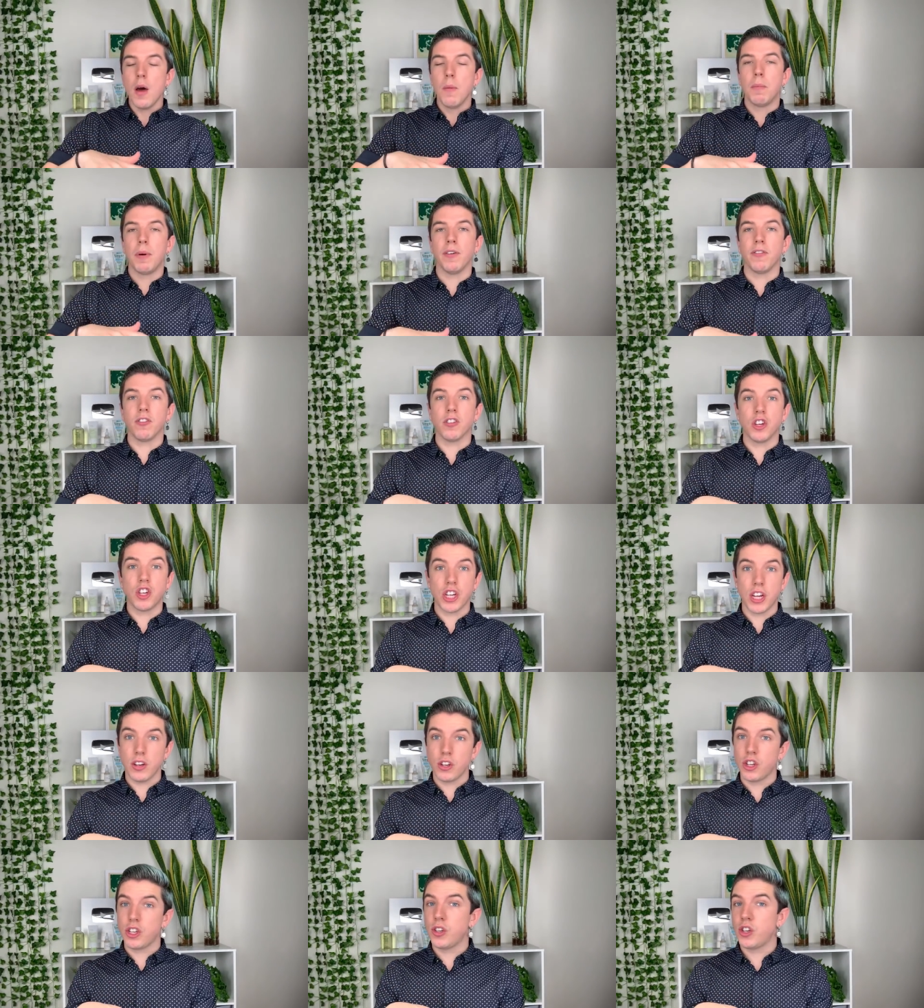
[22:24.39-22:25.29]
but for
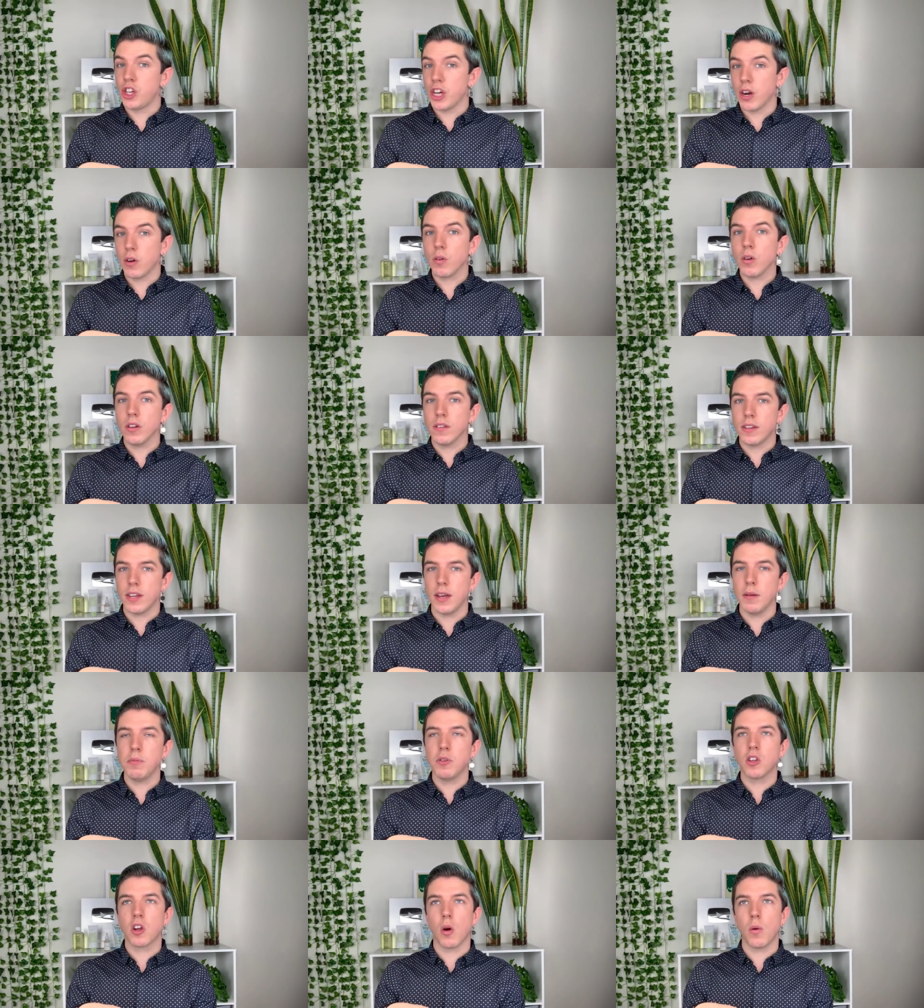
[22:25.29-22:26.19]
just general
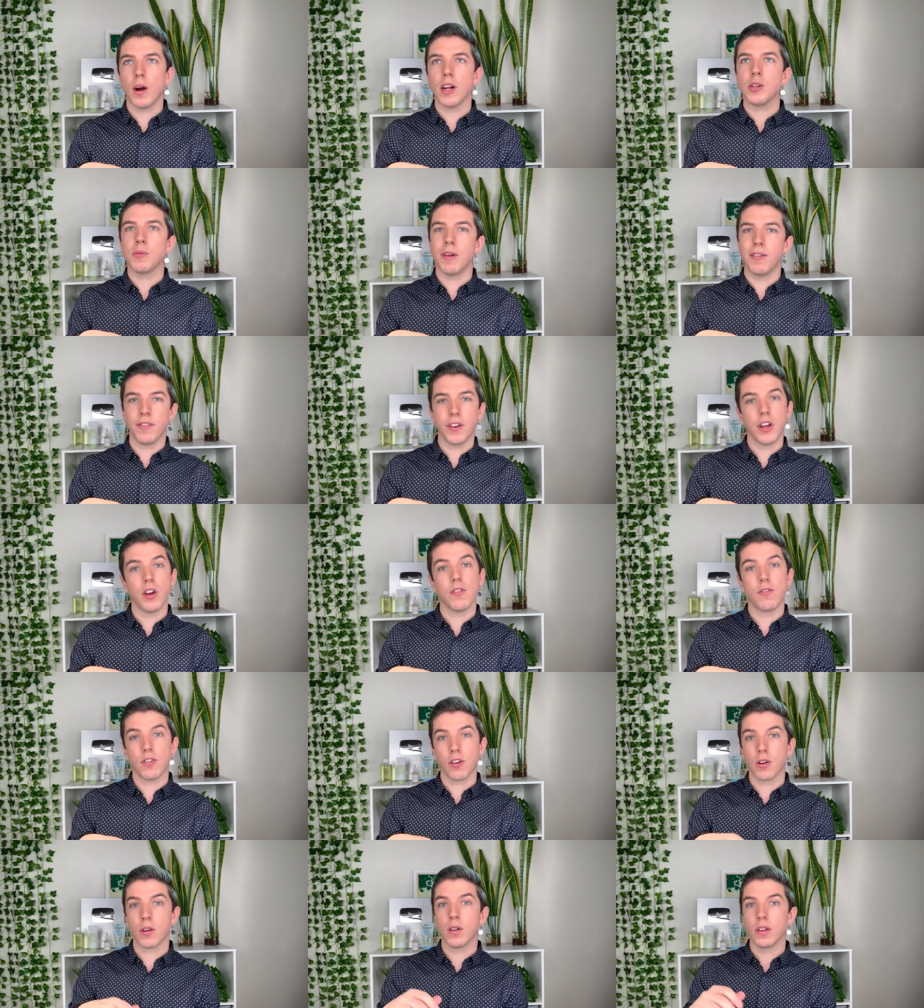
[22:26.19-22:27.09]
tips go watch my video
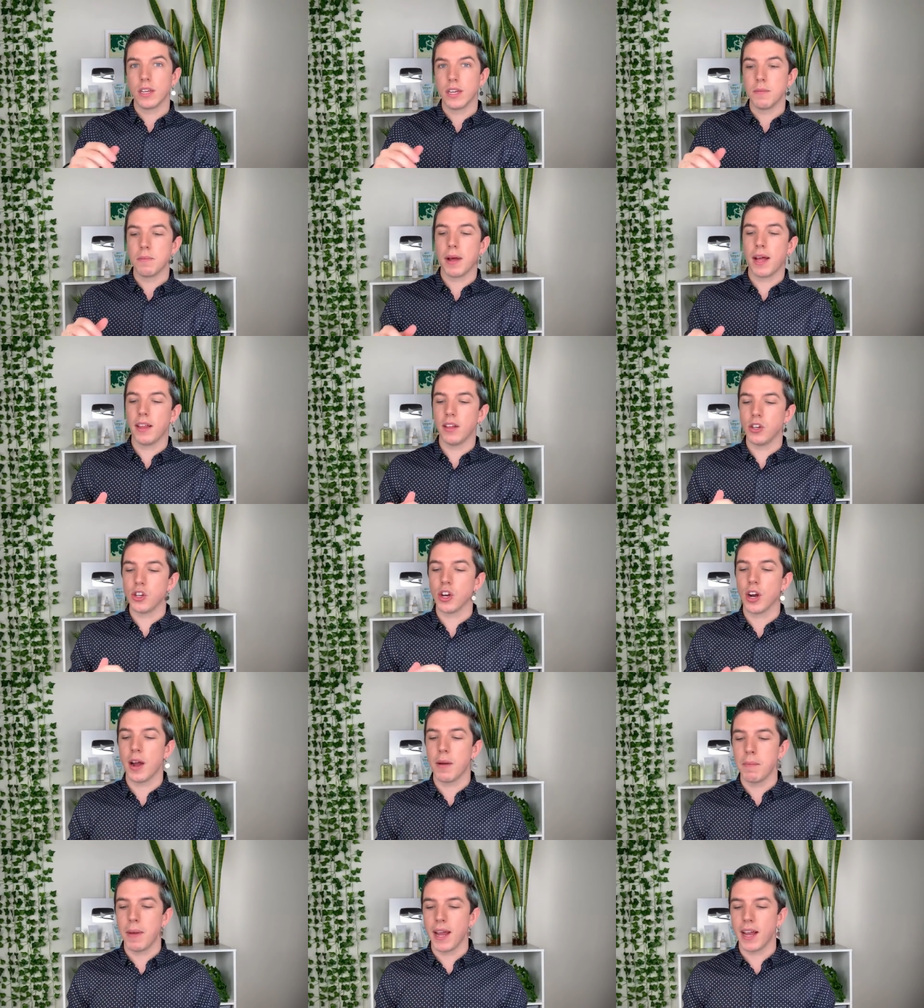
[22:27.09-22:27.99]
for colleen ballinger
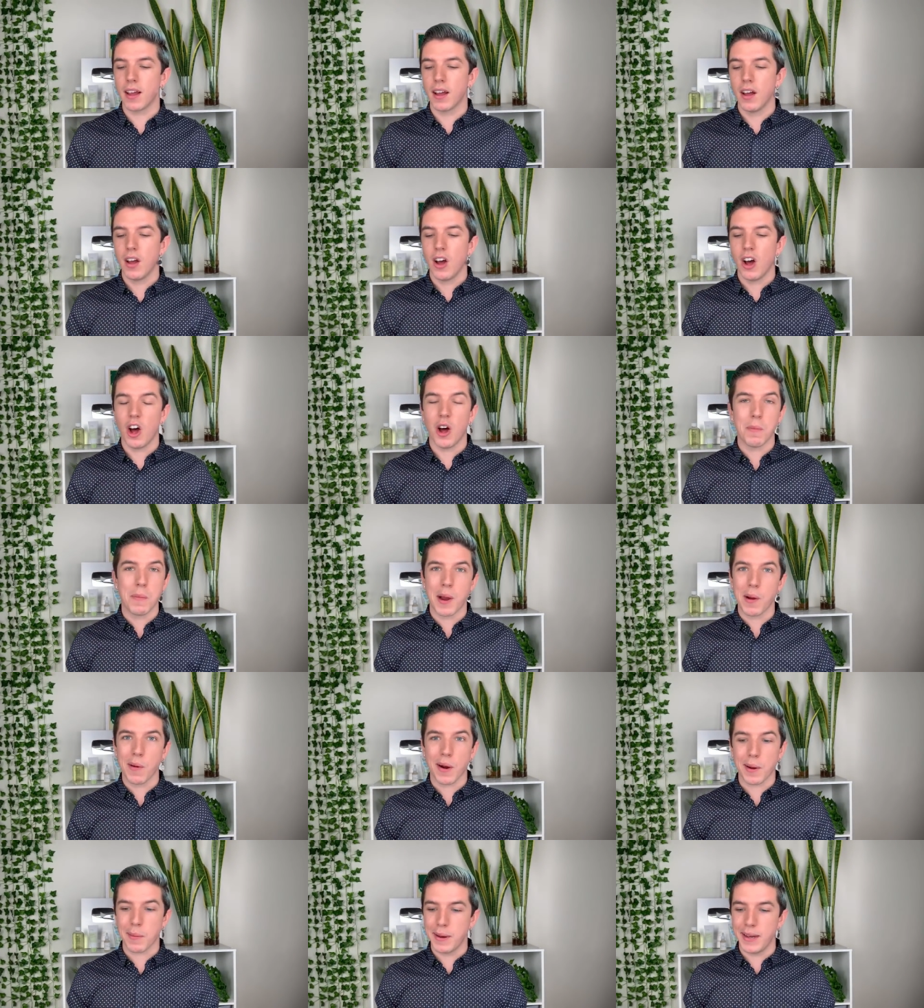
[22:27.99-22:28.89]
i make all my
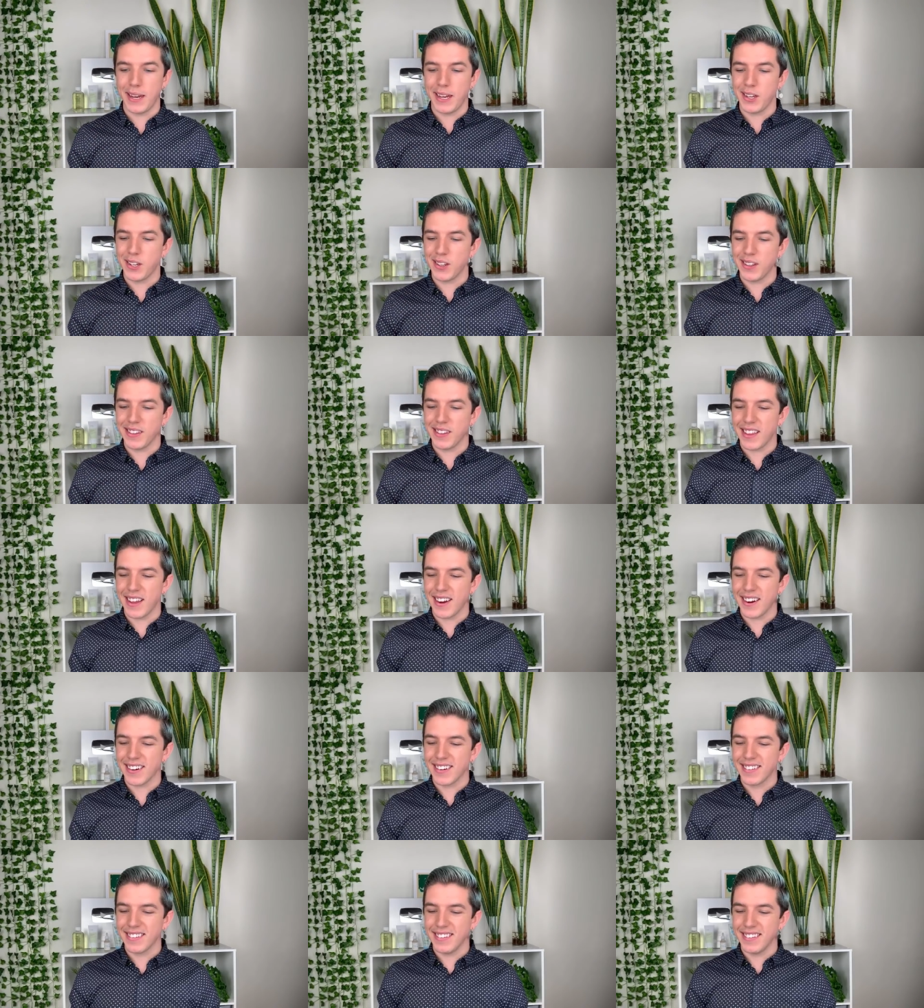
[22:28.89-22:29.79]
recommendations
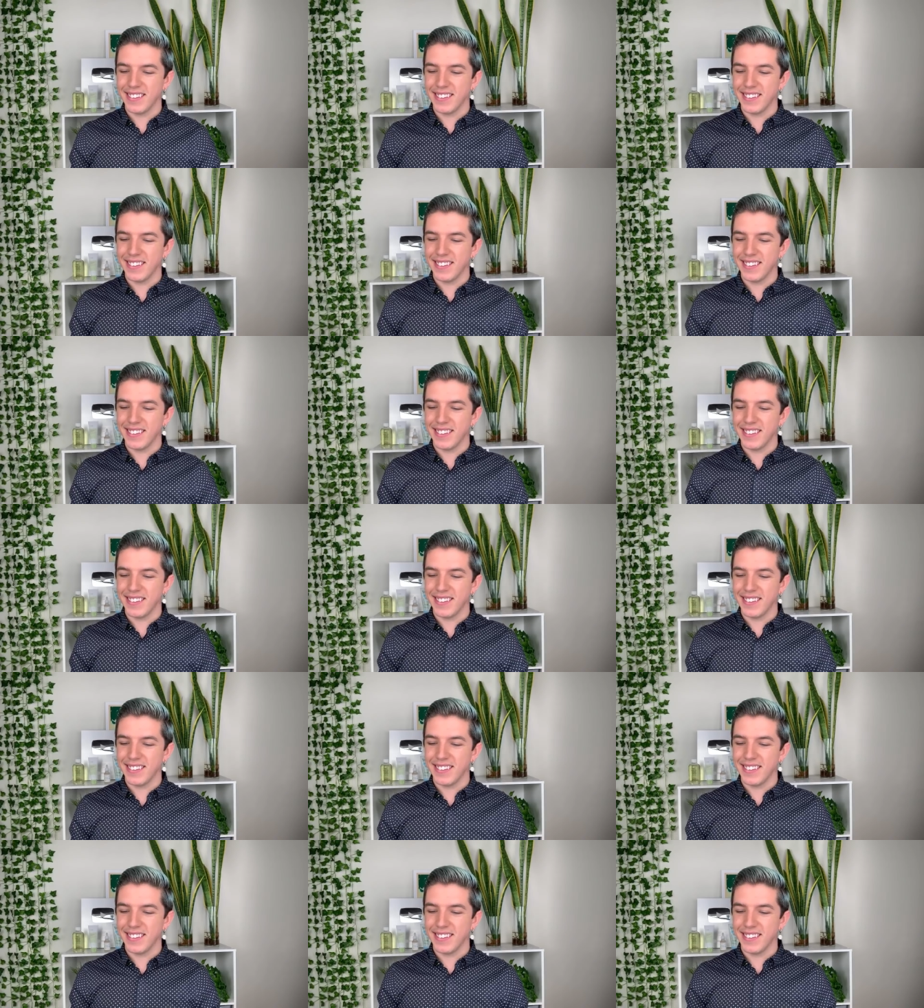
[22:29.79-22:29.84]
there